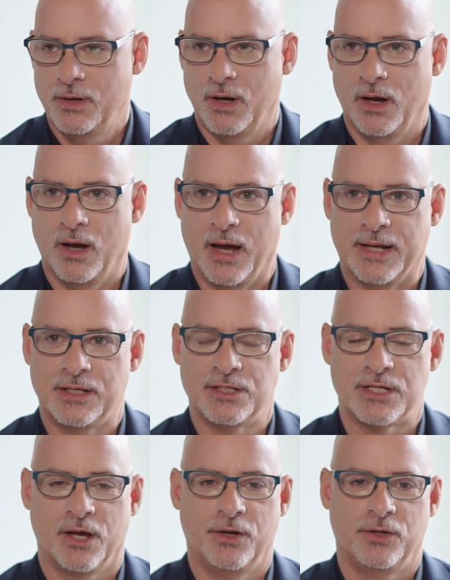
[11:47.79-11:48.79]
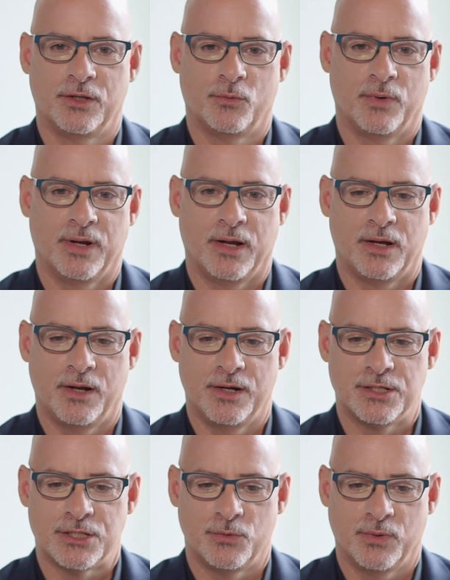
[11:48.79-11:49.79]
I can tell you that when I got
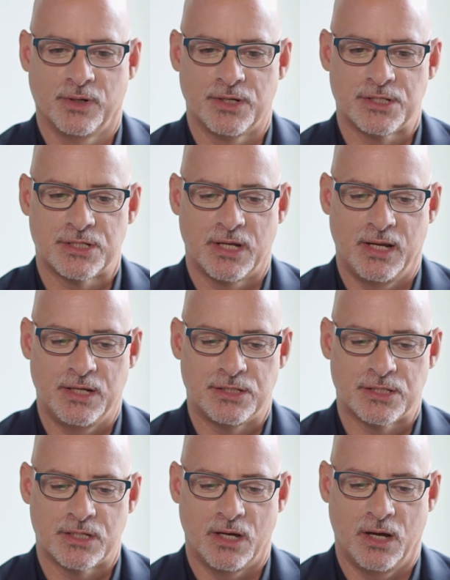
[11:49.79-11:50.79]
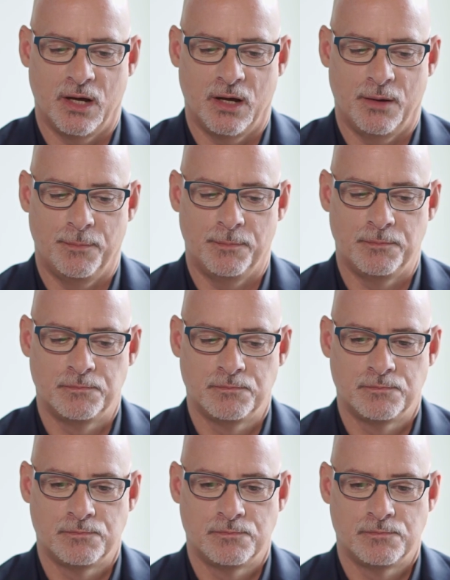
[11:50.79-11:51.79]
into real estate,
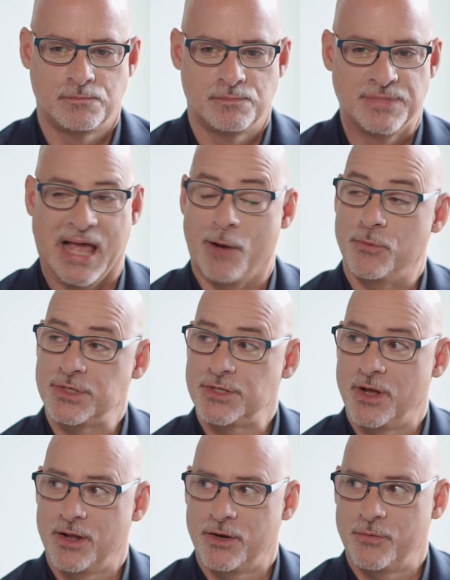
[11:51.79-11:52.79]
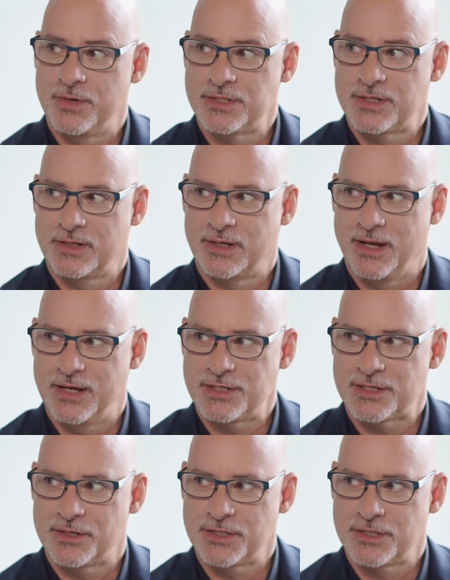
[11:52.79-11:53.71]
that was not always the case.